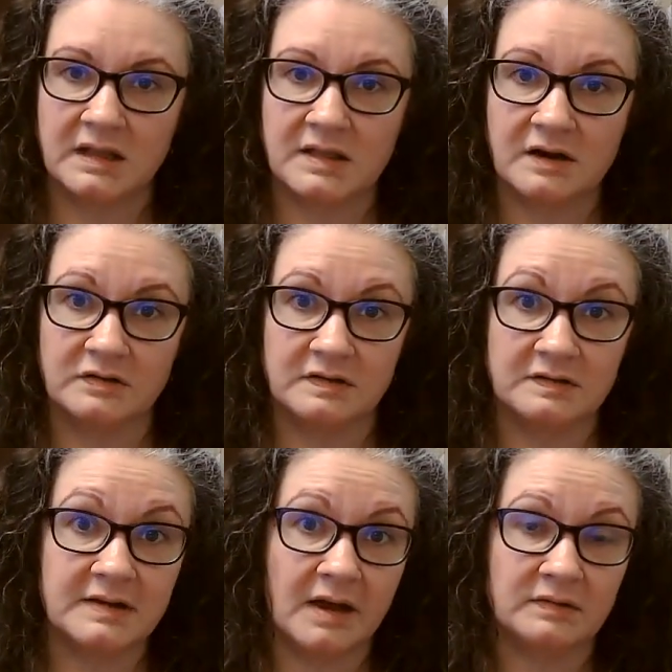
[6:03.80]
letters and
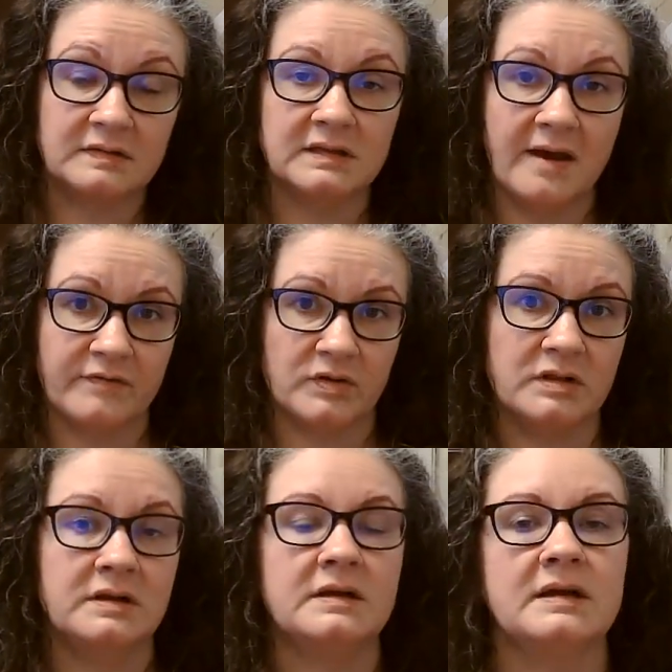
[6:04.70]
sounds
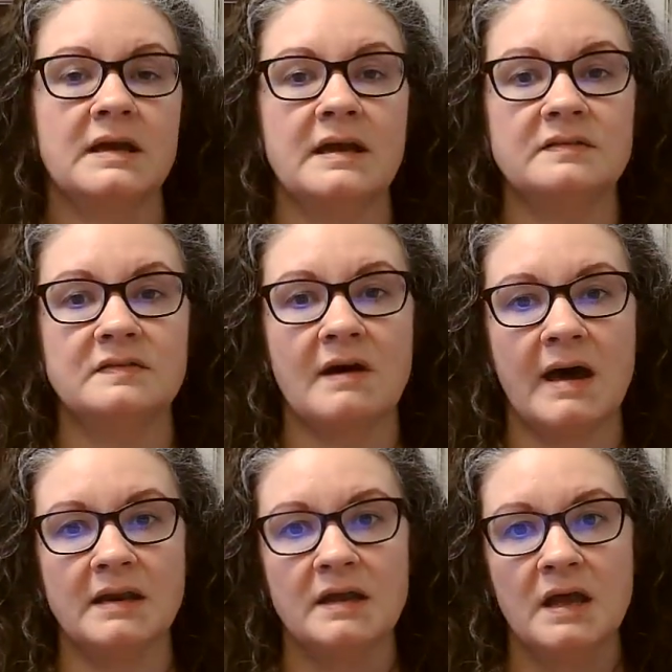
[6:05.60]
level, is
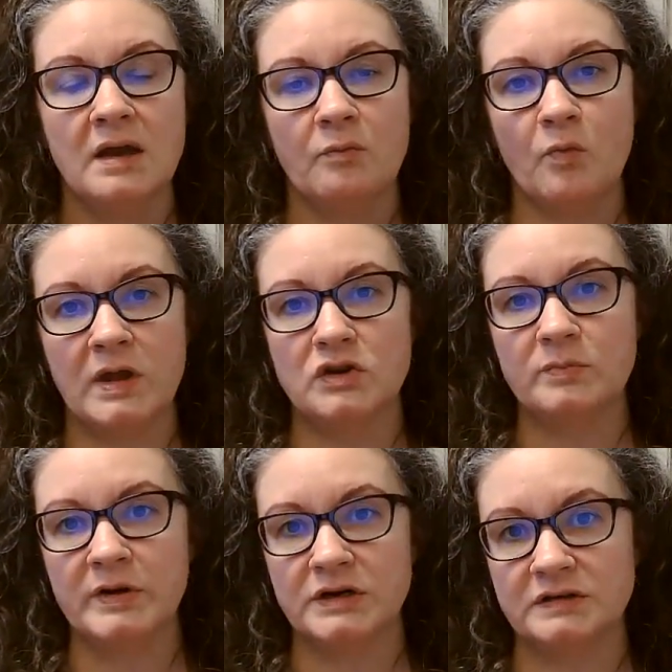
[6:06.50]
that when you
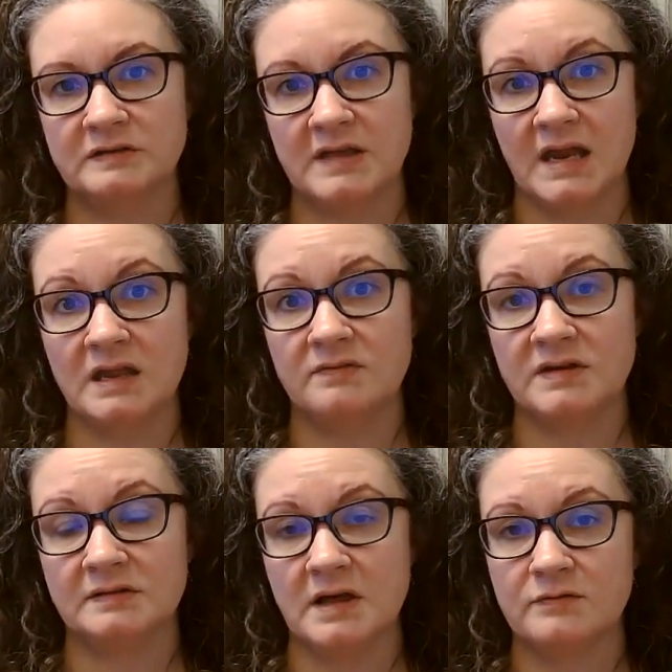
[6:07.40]
purchase any of
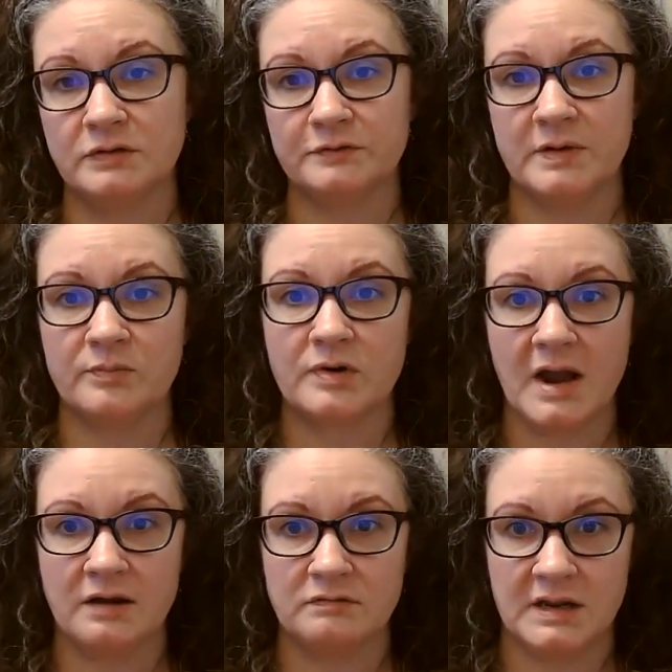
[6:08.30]
these levels from
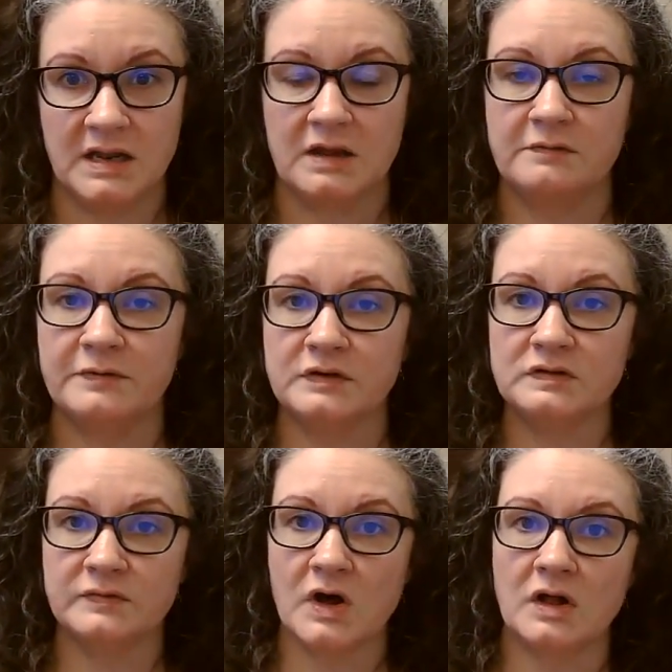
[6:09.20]
Pride Reading, first
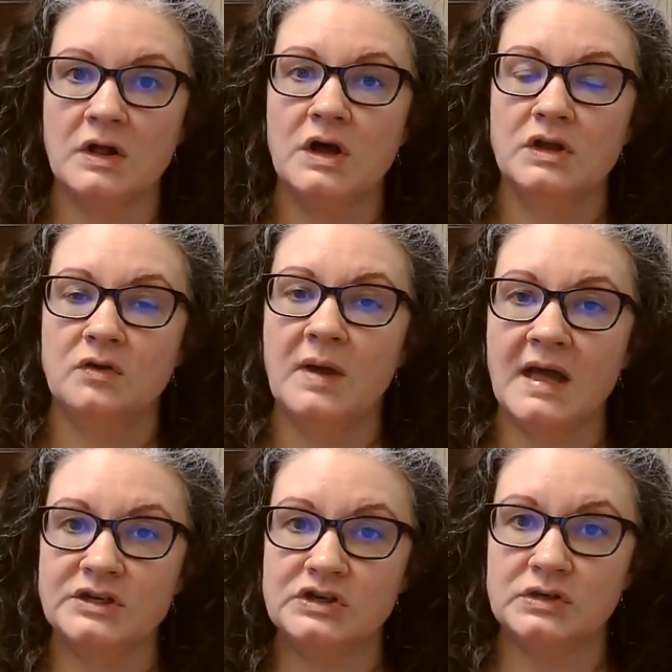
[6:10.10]
of all, you
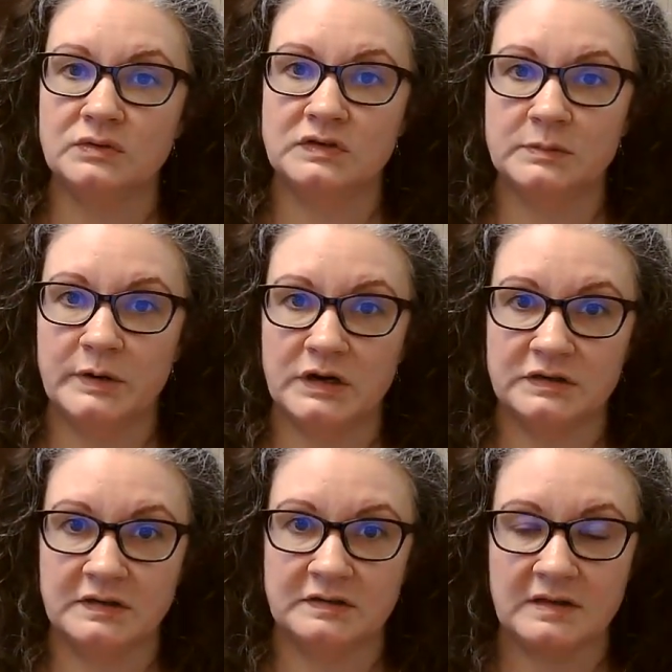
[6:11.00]
can choose to
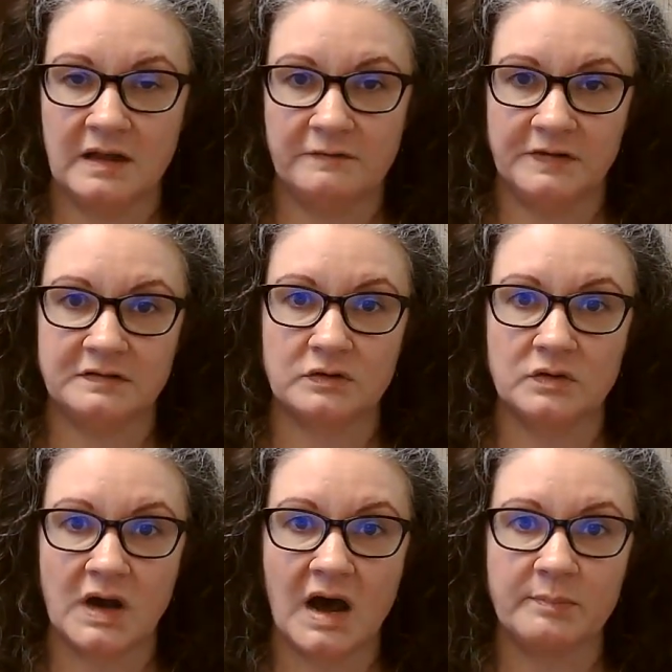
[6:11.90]
purchase a
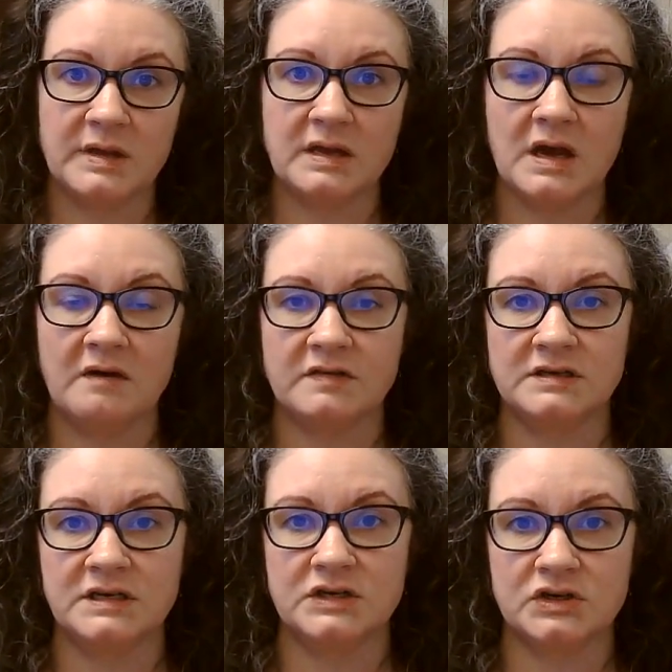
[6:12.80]
physical copy of the
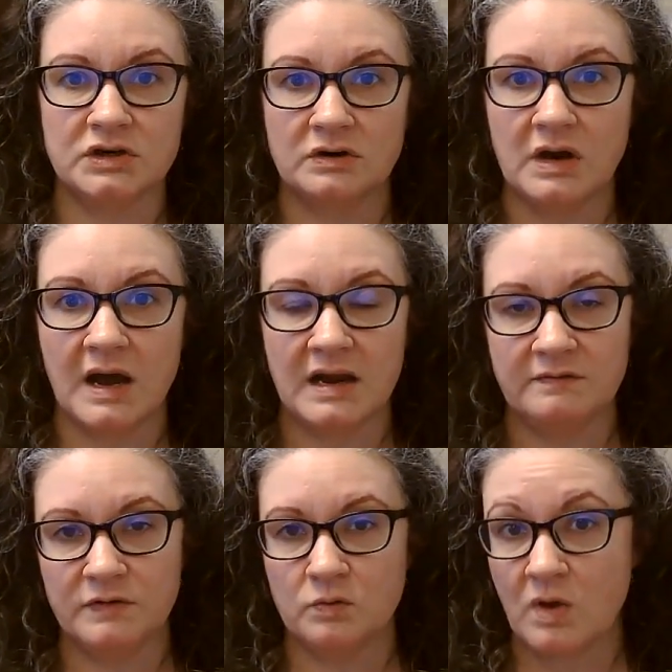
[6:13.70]
teacher guide
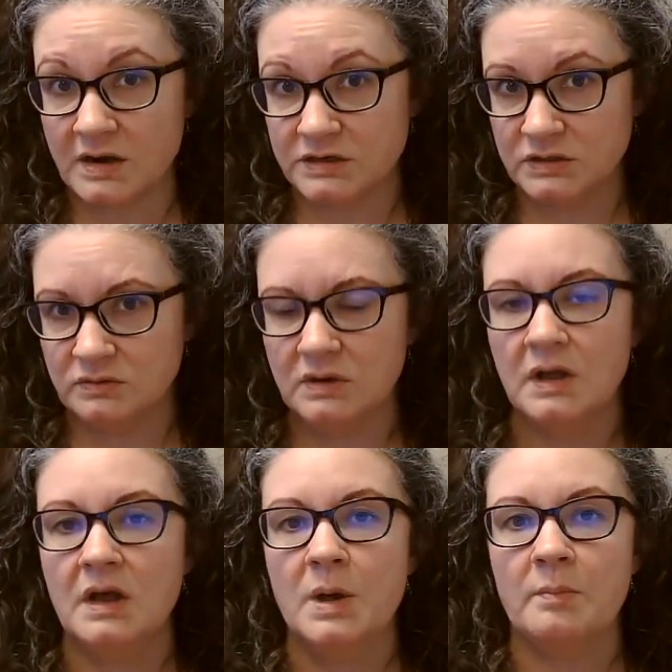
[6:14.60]
if you want to,
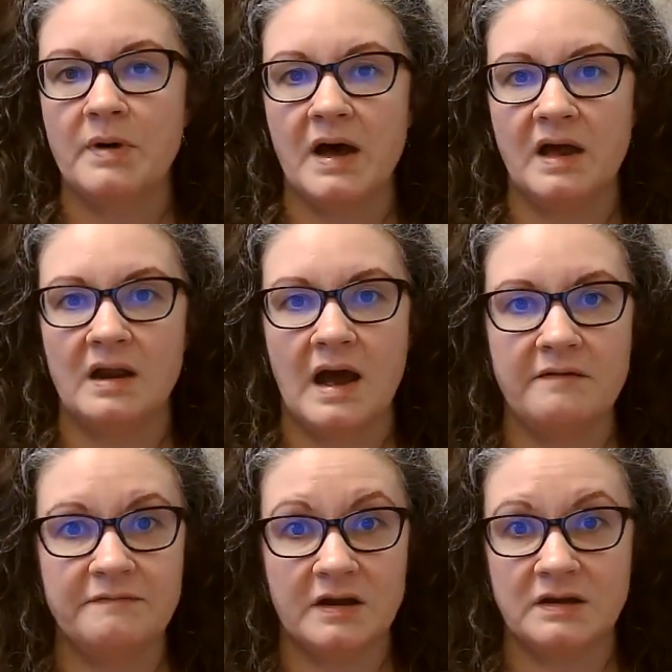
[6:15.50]
but I
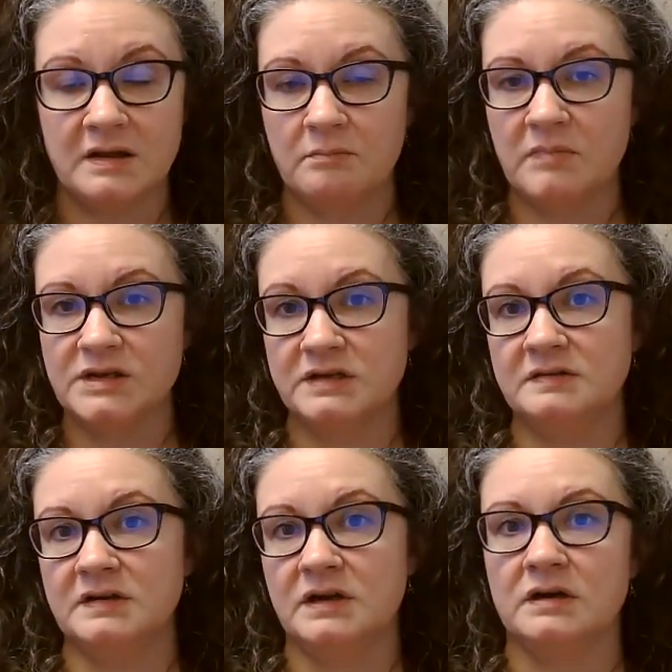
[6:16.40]
found it much
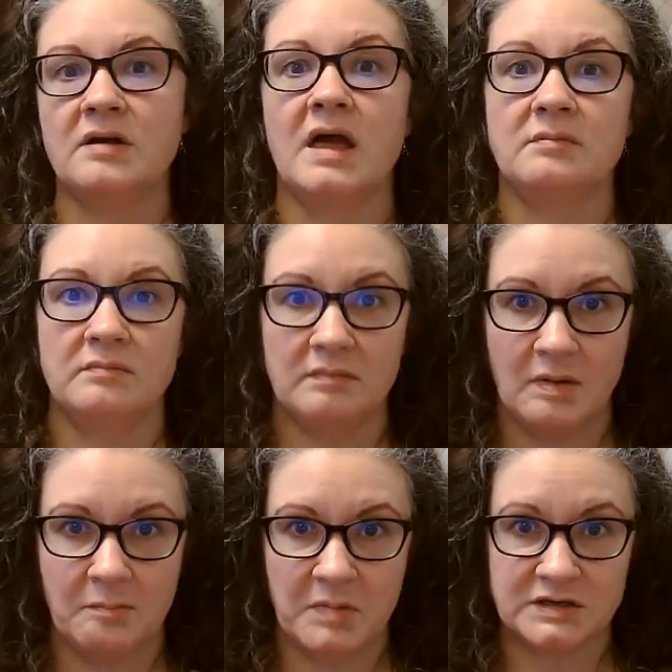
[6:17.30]
easier and
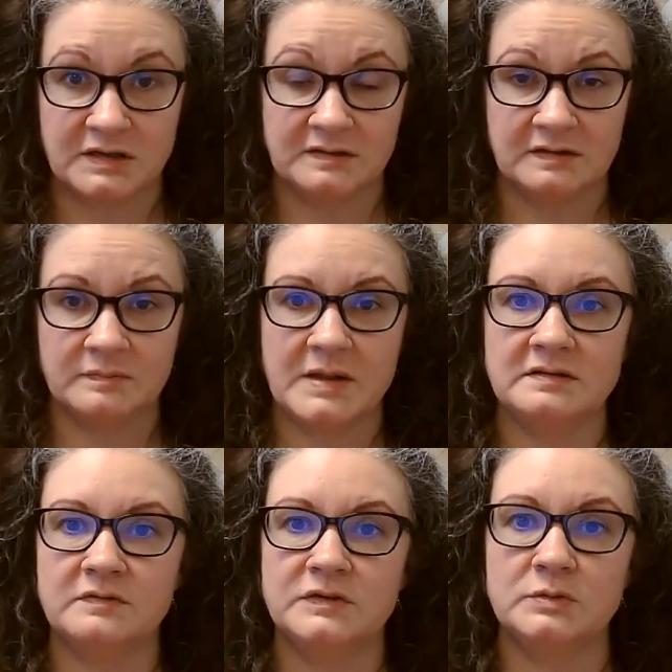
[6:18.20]
much less
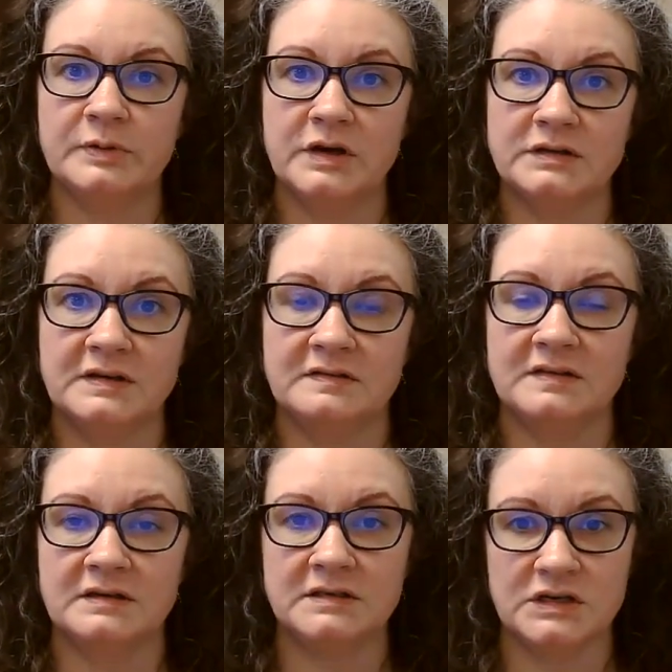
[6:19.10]
expensive to purchase
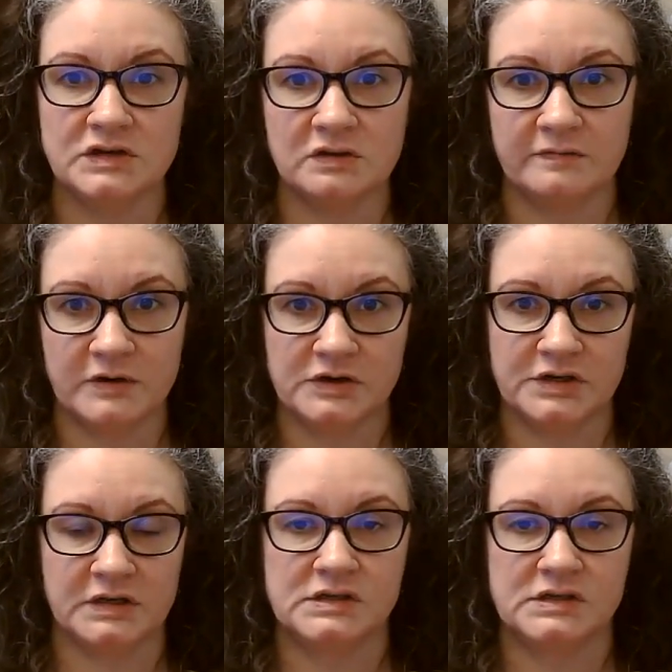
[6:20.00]
the digital version.